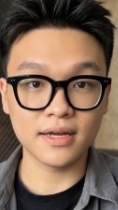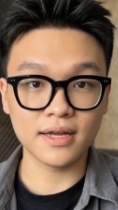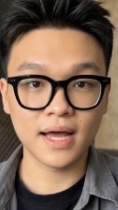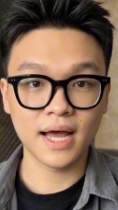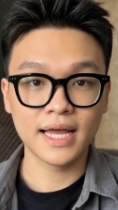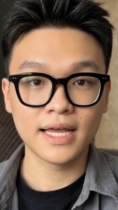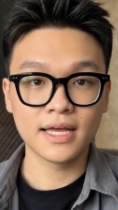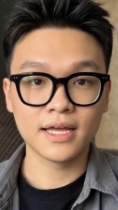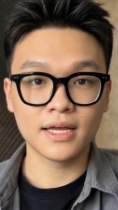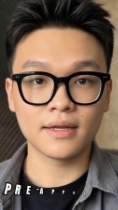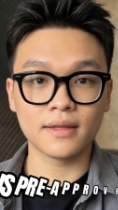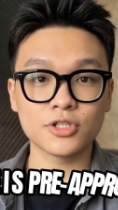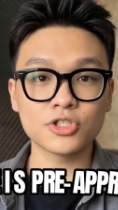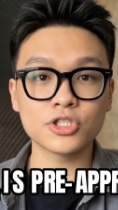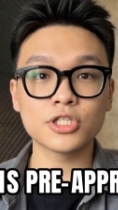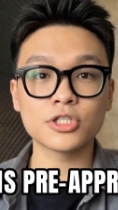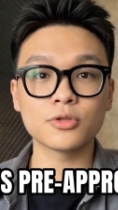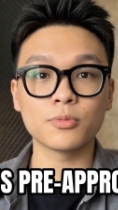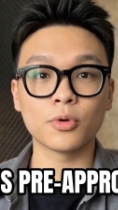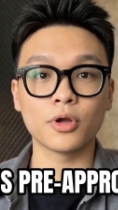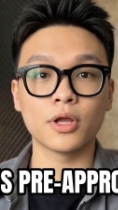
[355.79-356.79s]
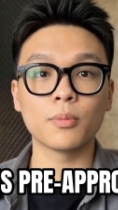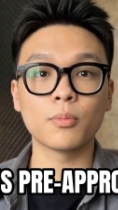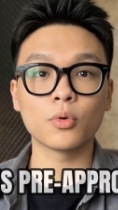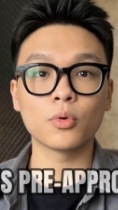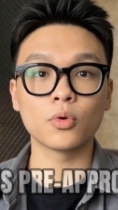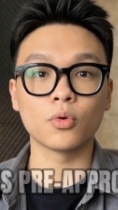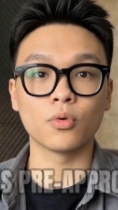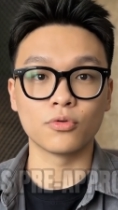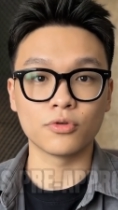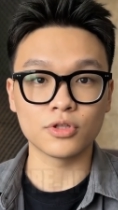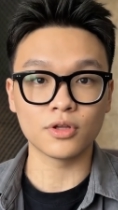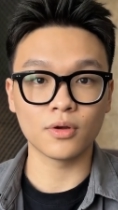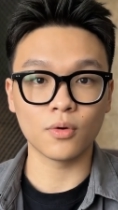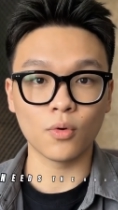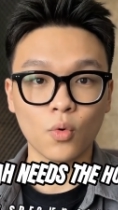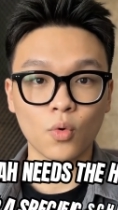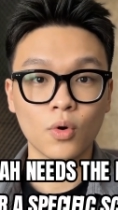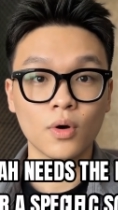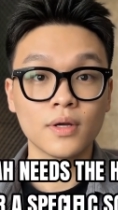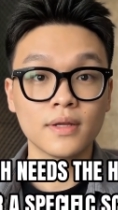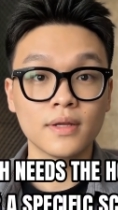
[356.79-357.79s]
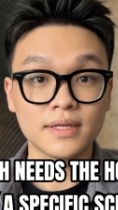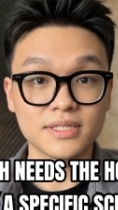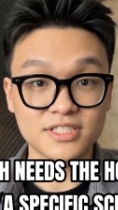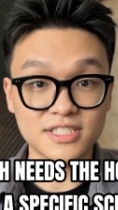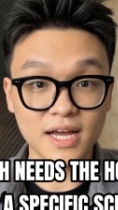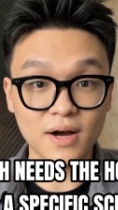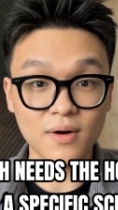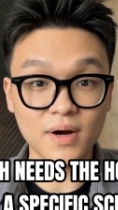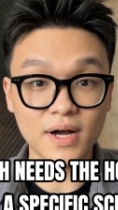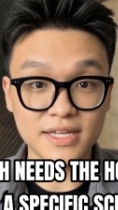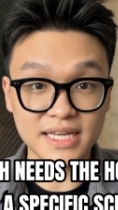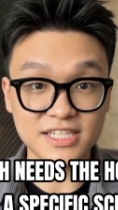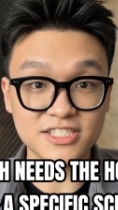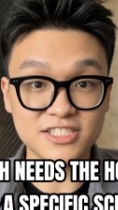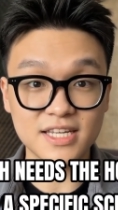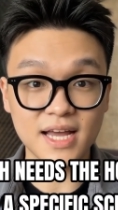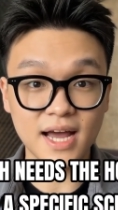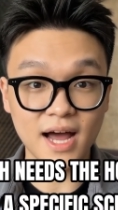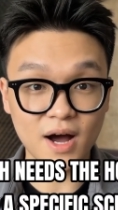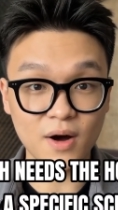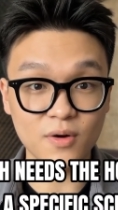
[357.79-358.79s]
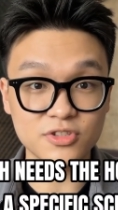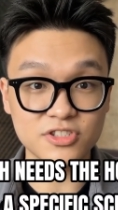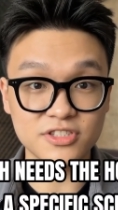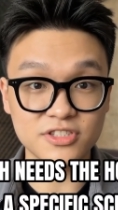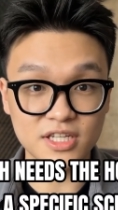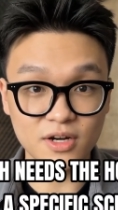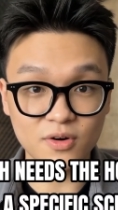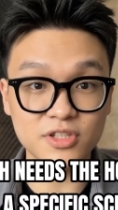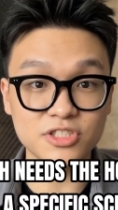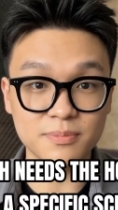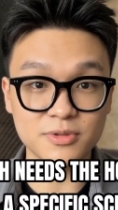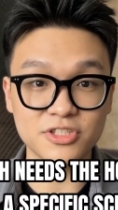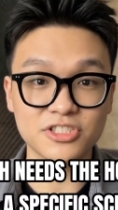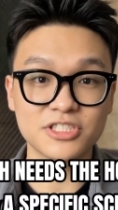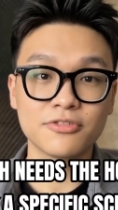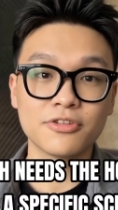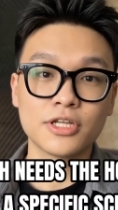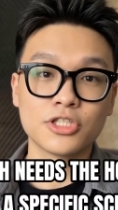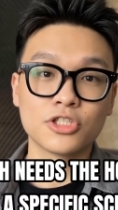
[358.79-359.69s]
like she is pre-approved or Sarah needs the house near a specific